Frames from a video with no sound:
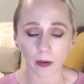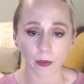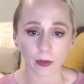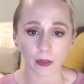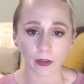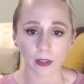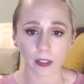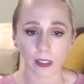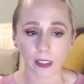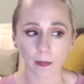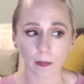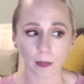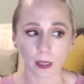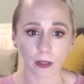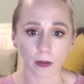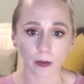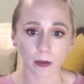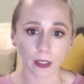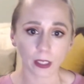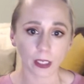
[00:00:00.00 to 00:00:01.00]
whether it's a
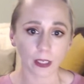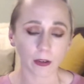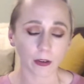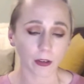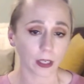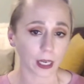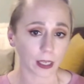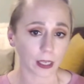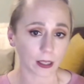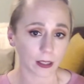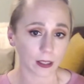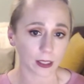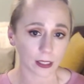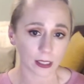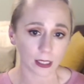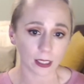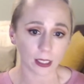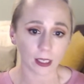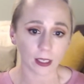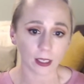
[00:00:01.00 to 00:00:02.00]
minority or an
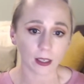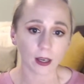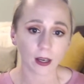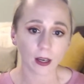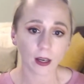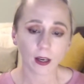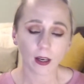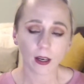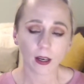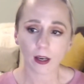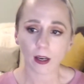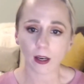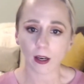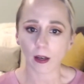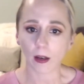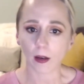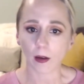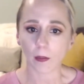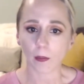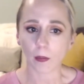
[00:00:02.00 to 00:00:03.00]
ethnicity.
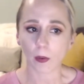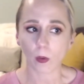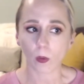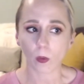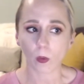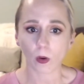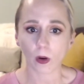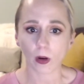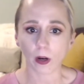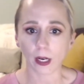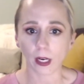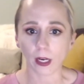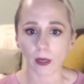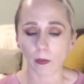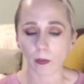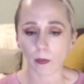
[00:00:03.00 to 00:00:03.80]
Or a